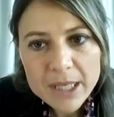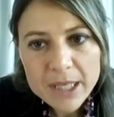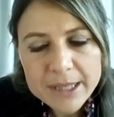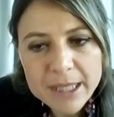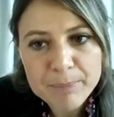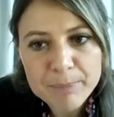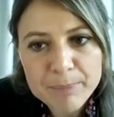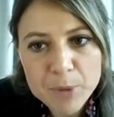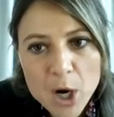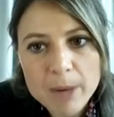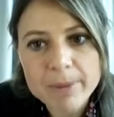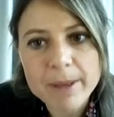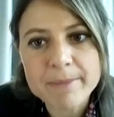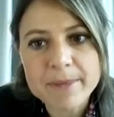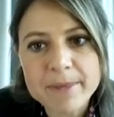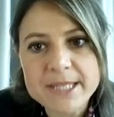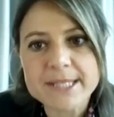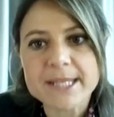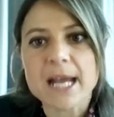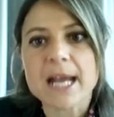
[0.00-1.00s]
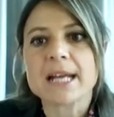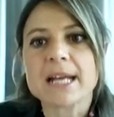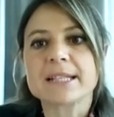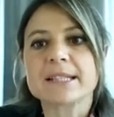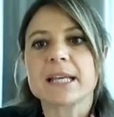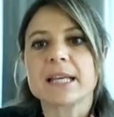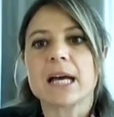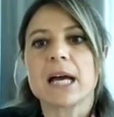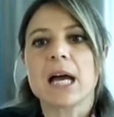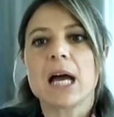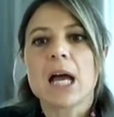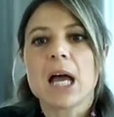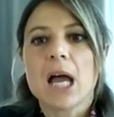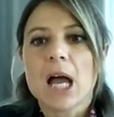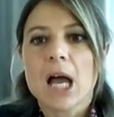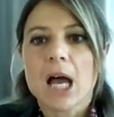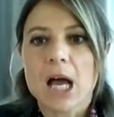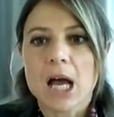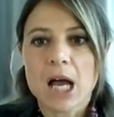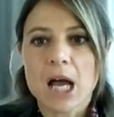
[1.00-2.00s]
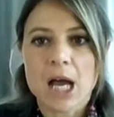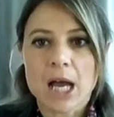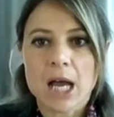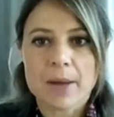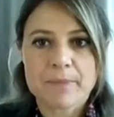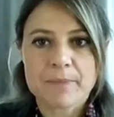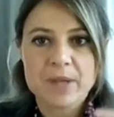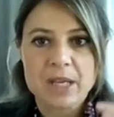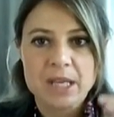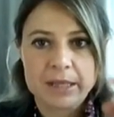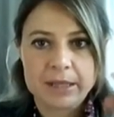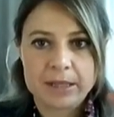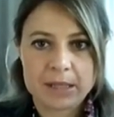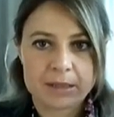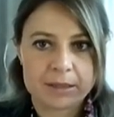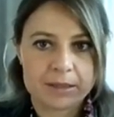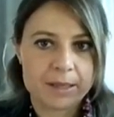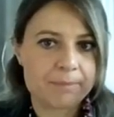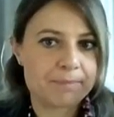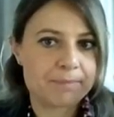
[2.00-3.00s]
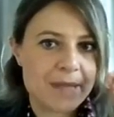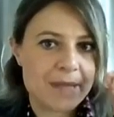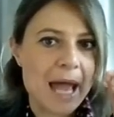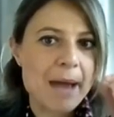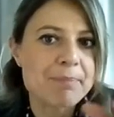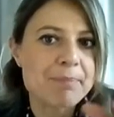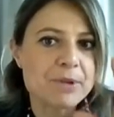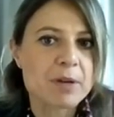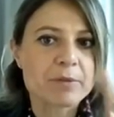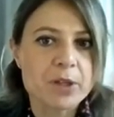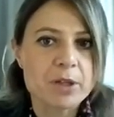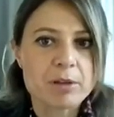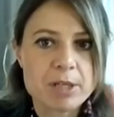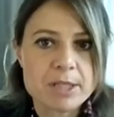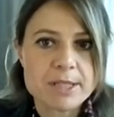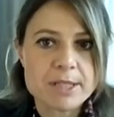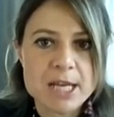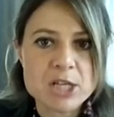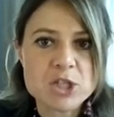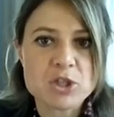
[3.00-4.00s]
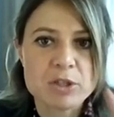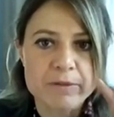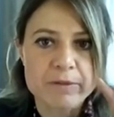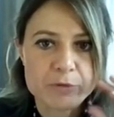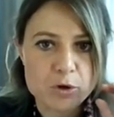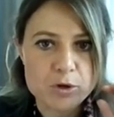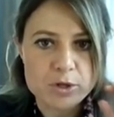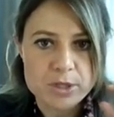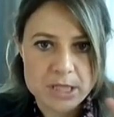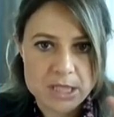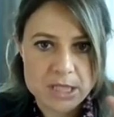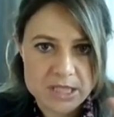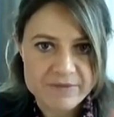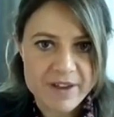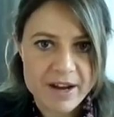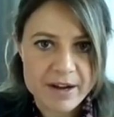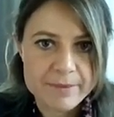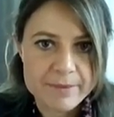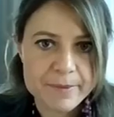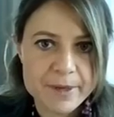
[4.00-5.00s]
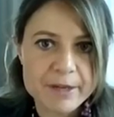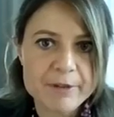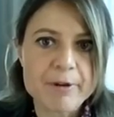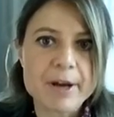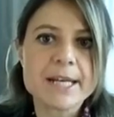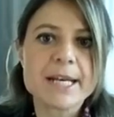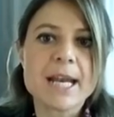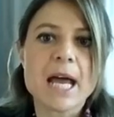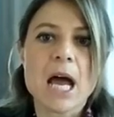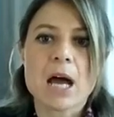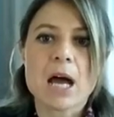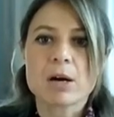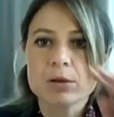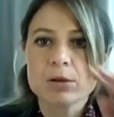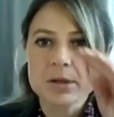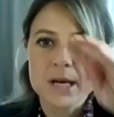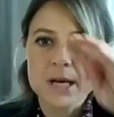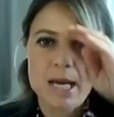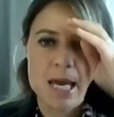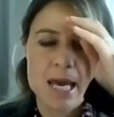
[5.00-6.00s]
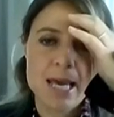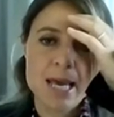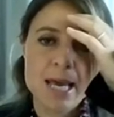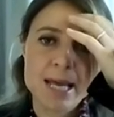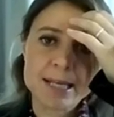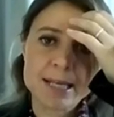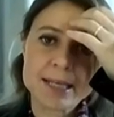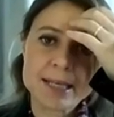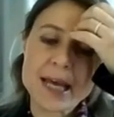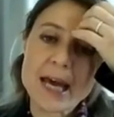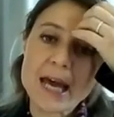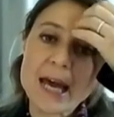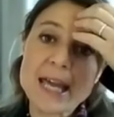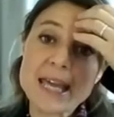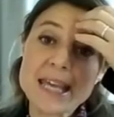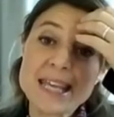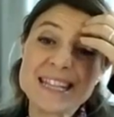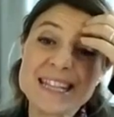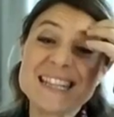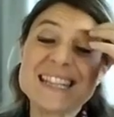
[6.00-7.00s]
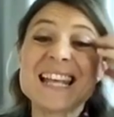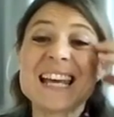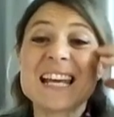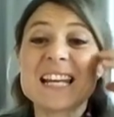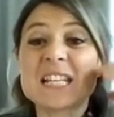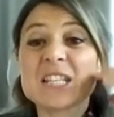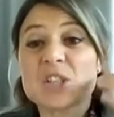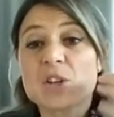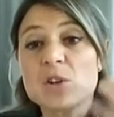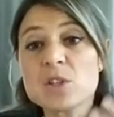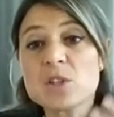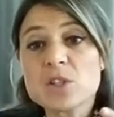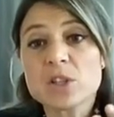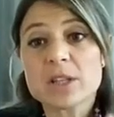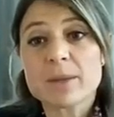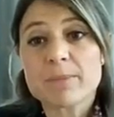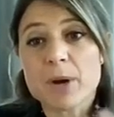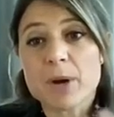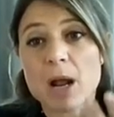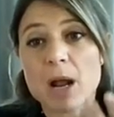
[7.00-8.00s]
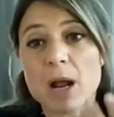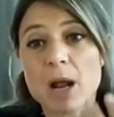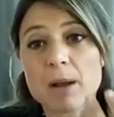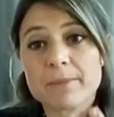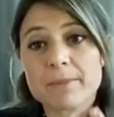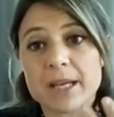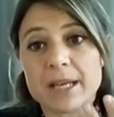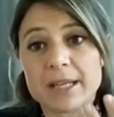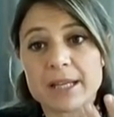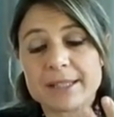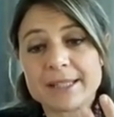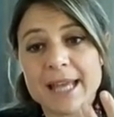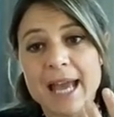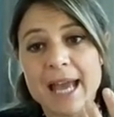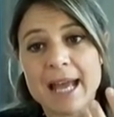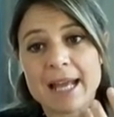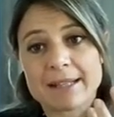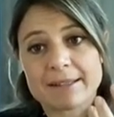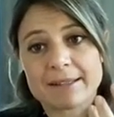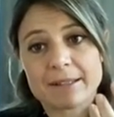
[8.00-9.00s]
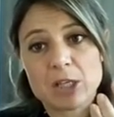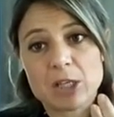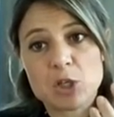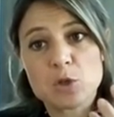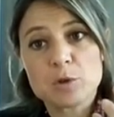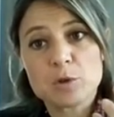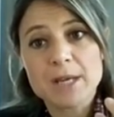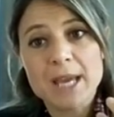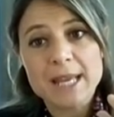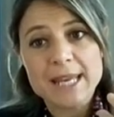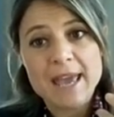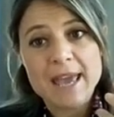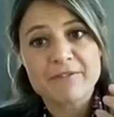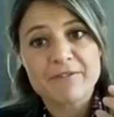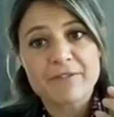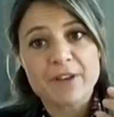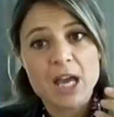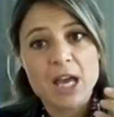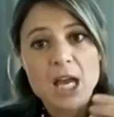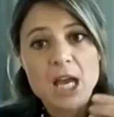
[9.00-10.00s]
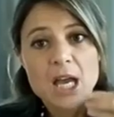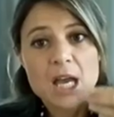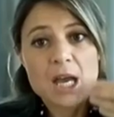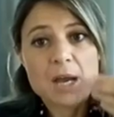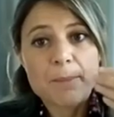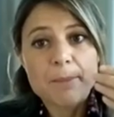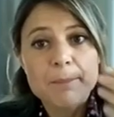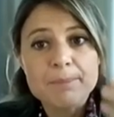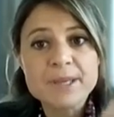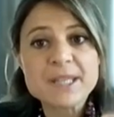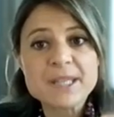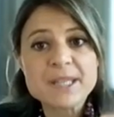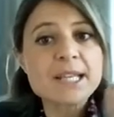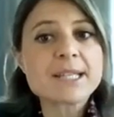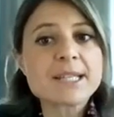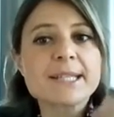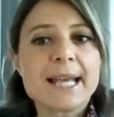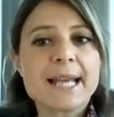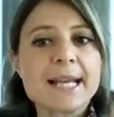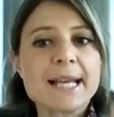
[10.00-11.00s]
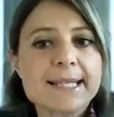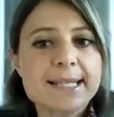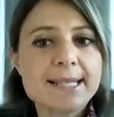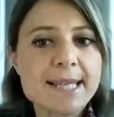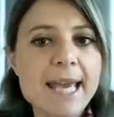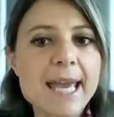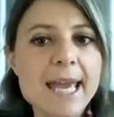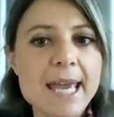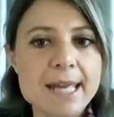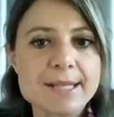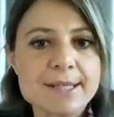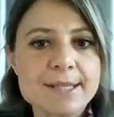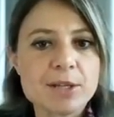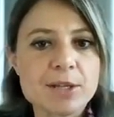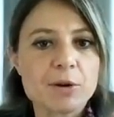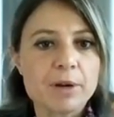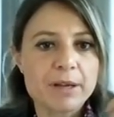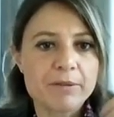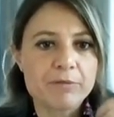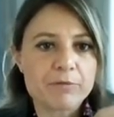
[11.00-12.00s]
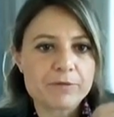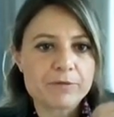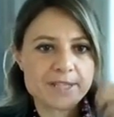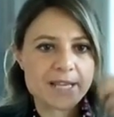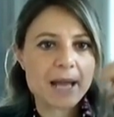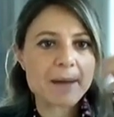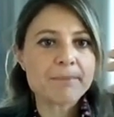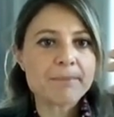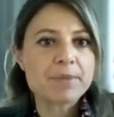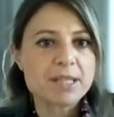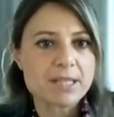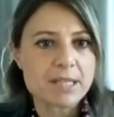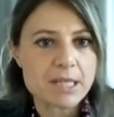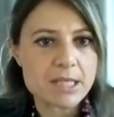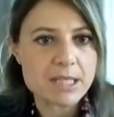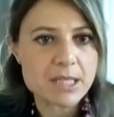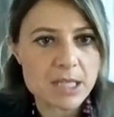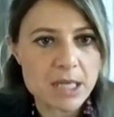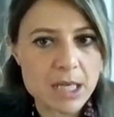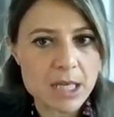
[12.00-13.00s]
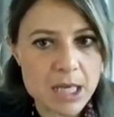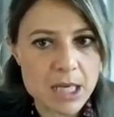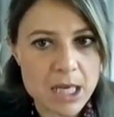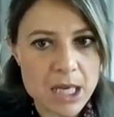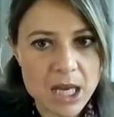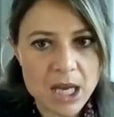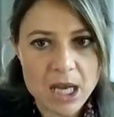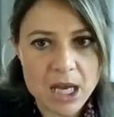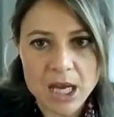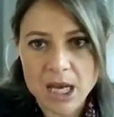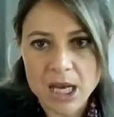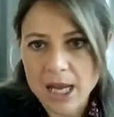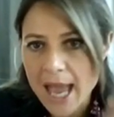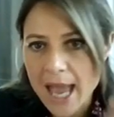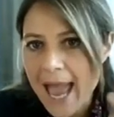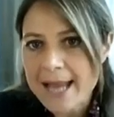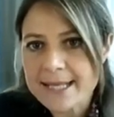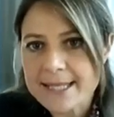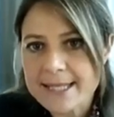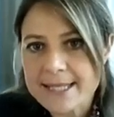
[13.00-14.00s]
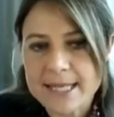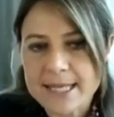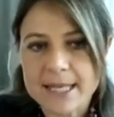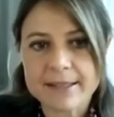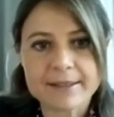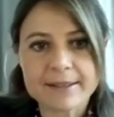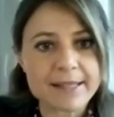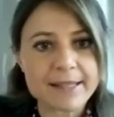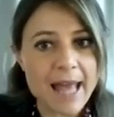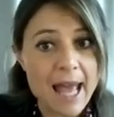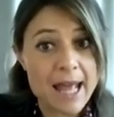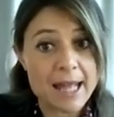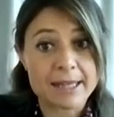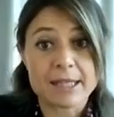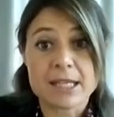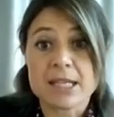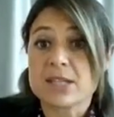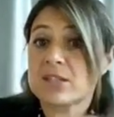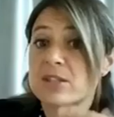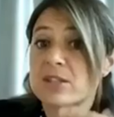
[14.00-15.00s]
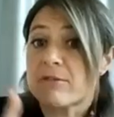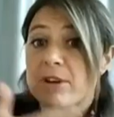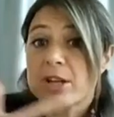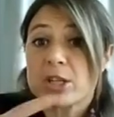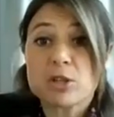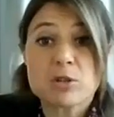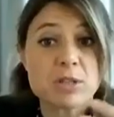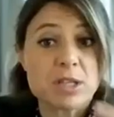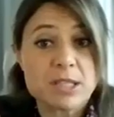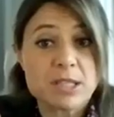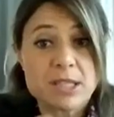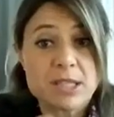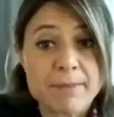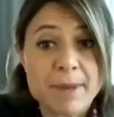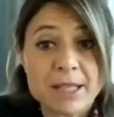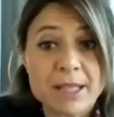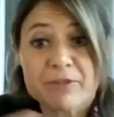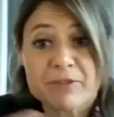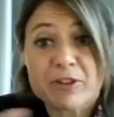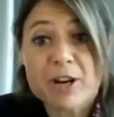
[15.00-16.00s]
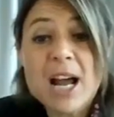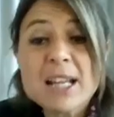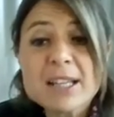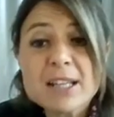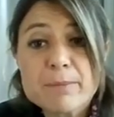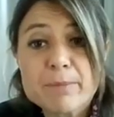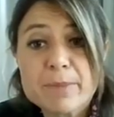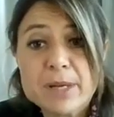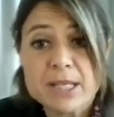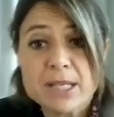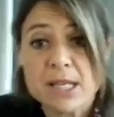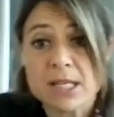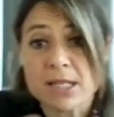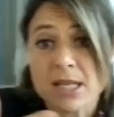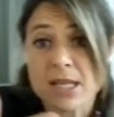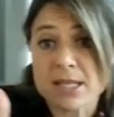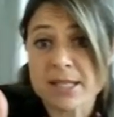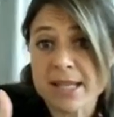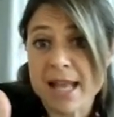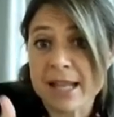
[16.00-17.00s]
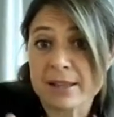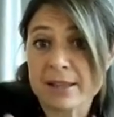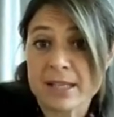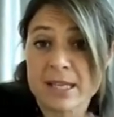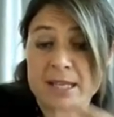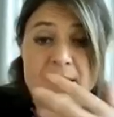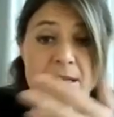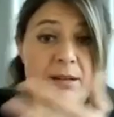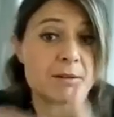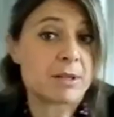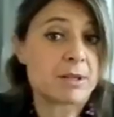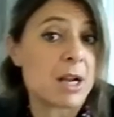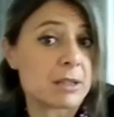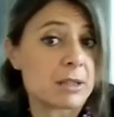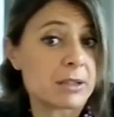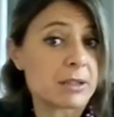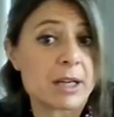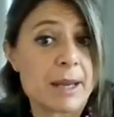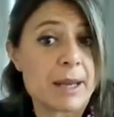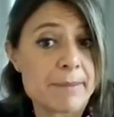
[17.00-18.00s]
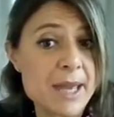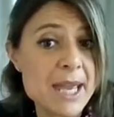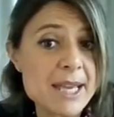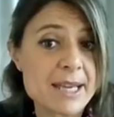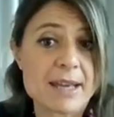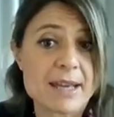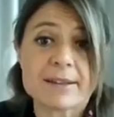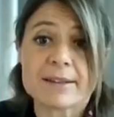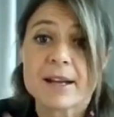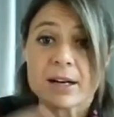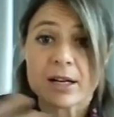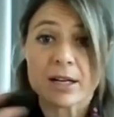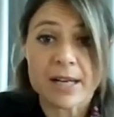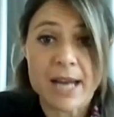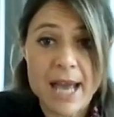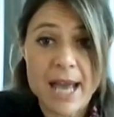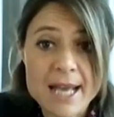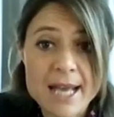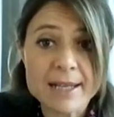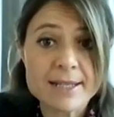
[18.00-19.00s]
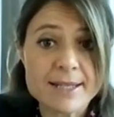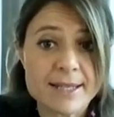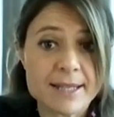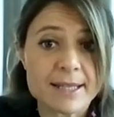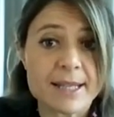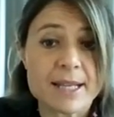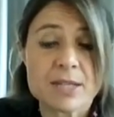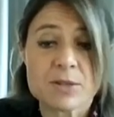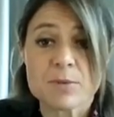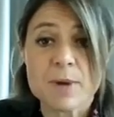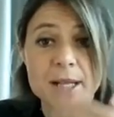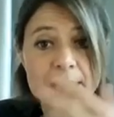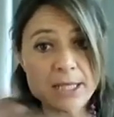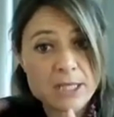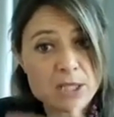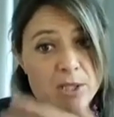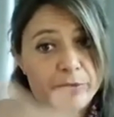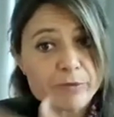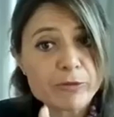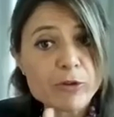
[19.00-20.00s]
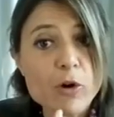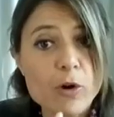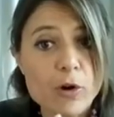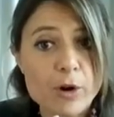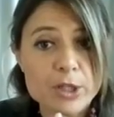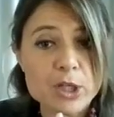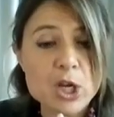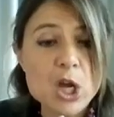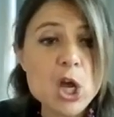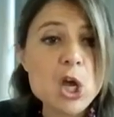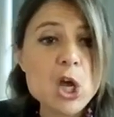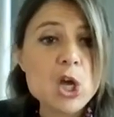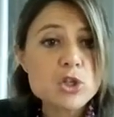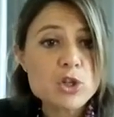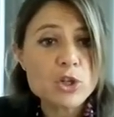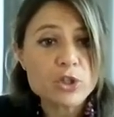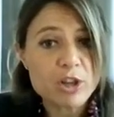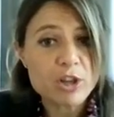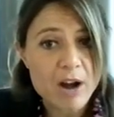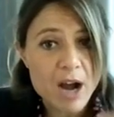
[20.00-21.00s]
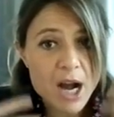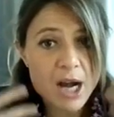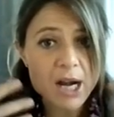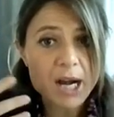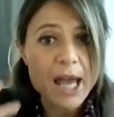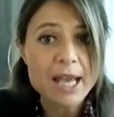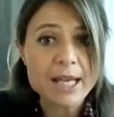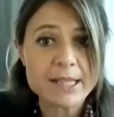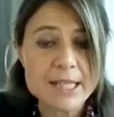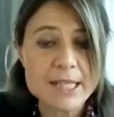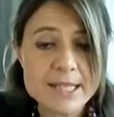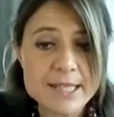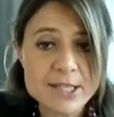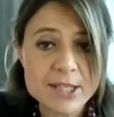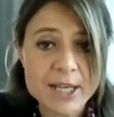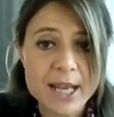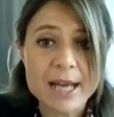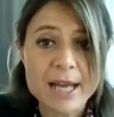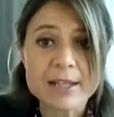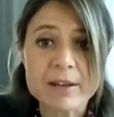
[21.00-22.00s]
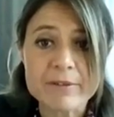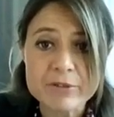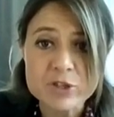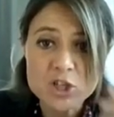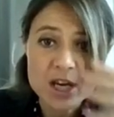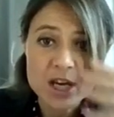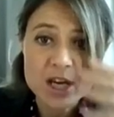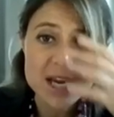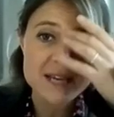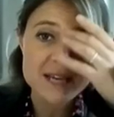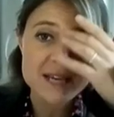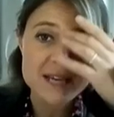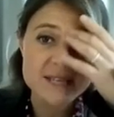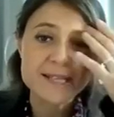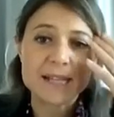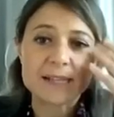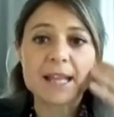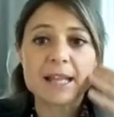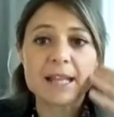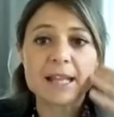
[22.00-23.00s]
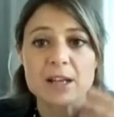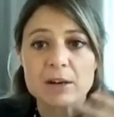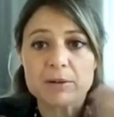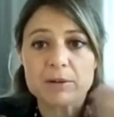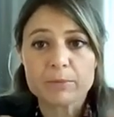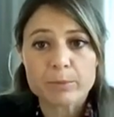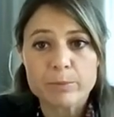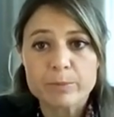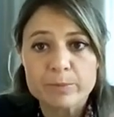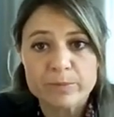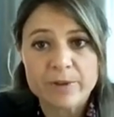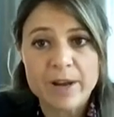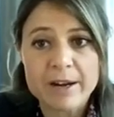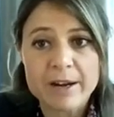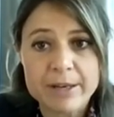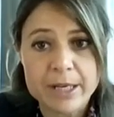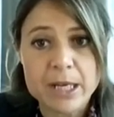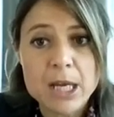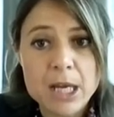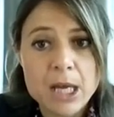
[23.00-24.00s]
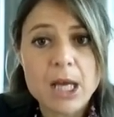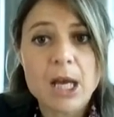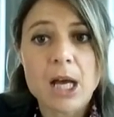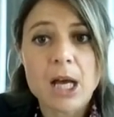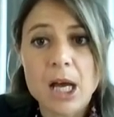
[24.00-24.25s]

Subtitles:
the problem is that the depth of the recession, of course, is very big right now. And there is also the problem that you can have the business cascade. So if some business exit, then this reduces demand for other businesses, then these are not going to make it, they're going to exit as well and so forth. So there are like these kind of chains that are very